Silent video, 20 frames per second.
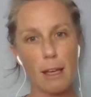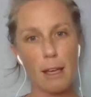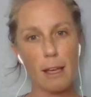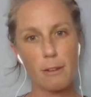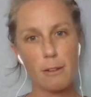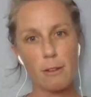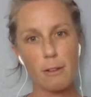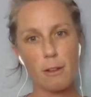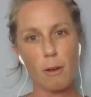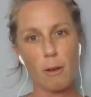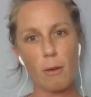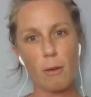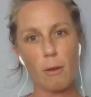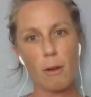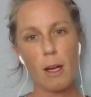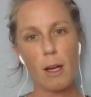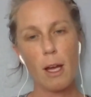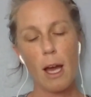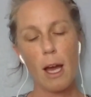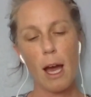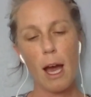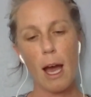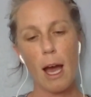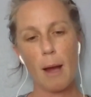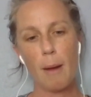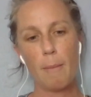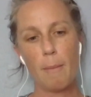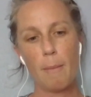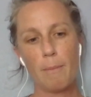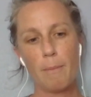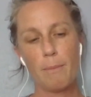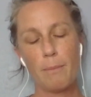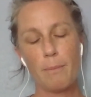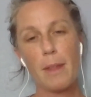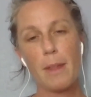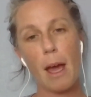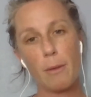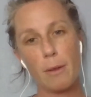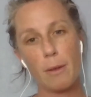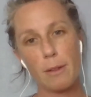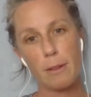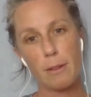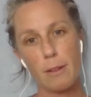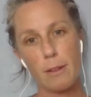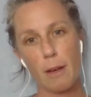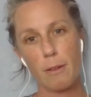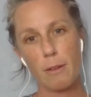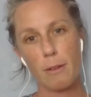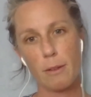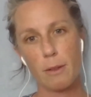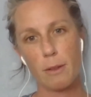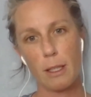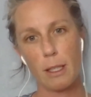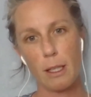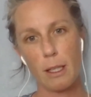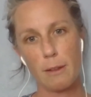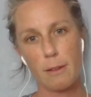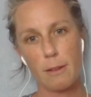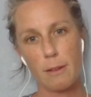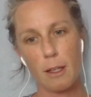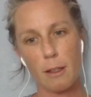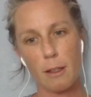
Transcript: So that was really nice to hear.